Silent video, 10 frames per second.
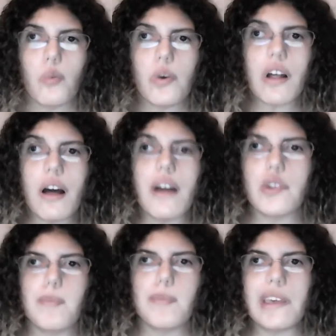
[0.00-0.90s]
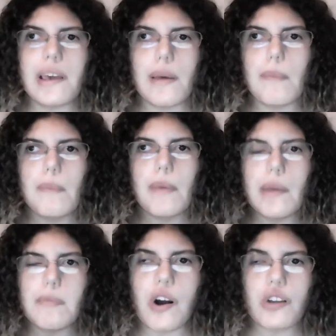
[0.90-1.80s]
be a partner with
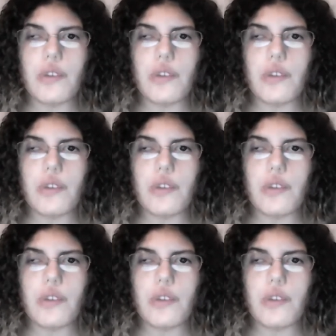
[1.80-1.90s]
him